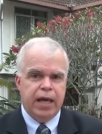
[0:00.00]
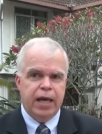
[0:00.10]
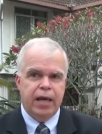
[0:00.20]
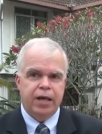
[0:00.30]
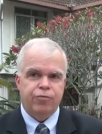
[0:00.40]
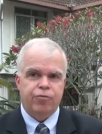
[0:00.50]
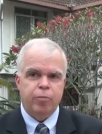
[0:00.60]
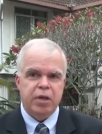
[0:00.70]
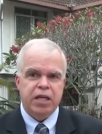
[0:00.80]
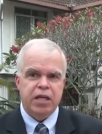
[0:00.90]
And
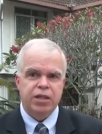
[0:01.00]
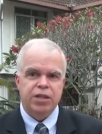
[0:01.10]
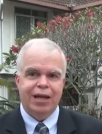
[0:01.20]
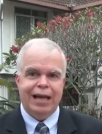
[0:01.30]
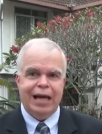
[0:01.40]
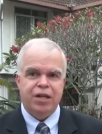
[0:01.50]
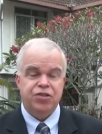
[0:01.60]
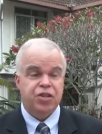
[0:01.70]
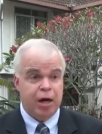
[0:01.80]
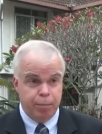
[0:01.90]
for me, the
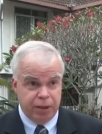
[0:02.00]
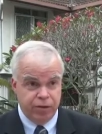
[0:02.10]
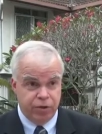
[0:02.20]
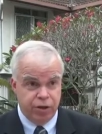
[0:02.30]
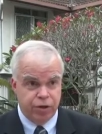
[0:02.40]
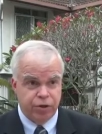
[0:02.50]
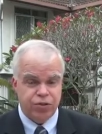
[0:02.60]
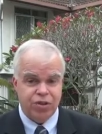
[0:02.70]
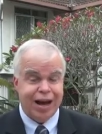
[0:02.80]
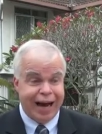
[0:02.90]
last couple of
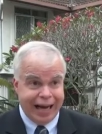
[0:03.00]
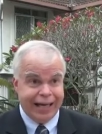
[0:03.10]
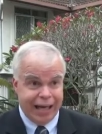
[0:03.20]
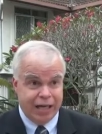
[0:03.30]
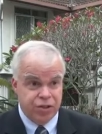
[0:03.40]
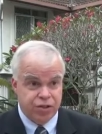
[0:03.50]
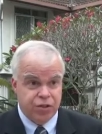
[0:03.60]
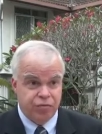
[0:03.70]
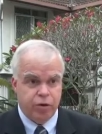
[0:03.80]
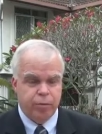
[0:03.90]
years,
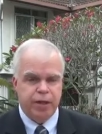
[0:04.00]
highlights for